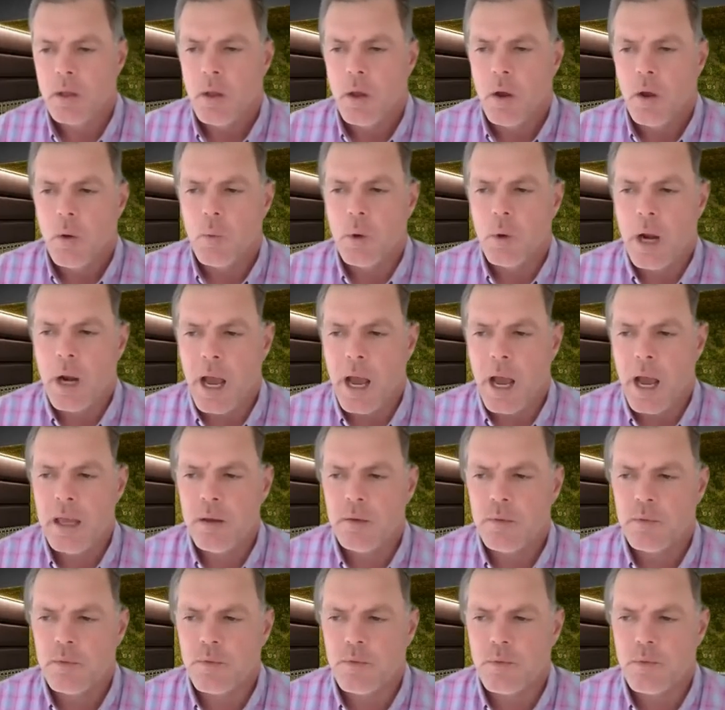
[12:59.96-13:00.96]
what I
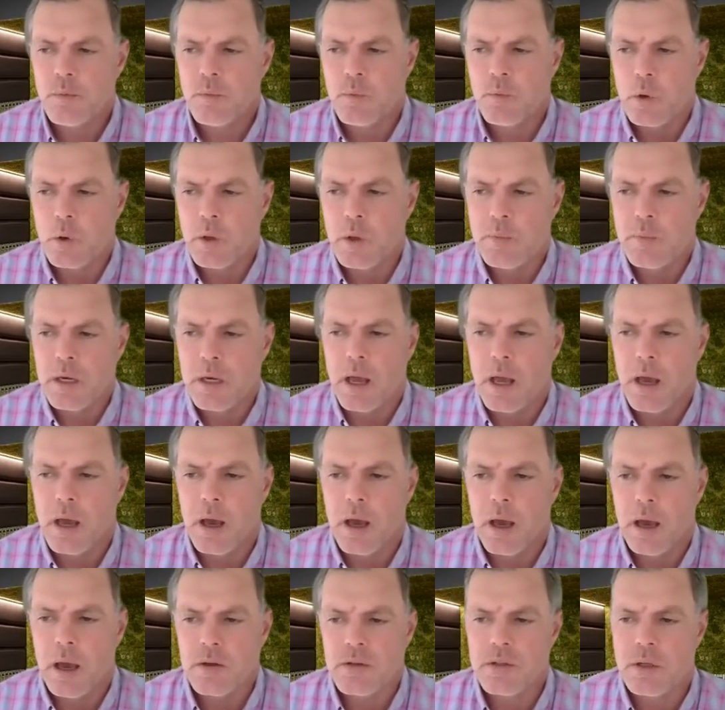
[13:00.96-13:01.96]
have really been
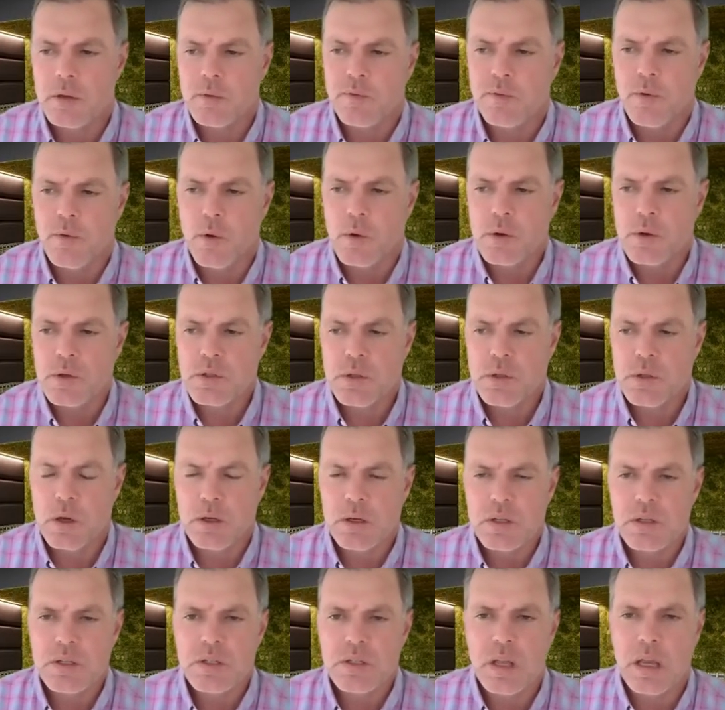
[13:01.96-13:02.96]
honestly focused
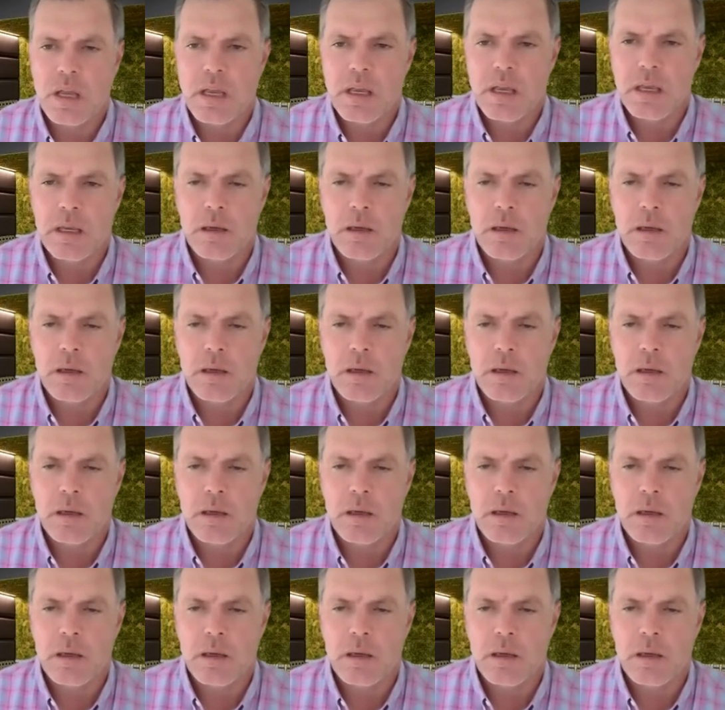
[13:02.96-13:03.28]
on is staying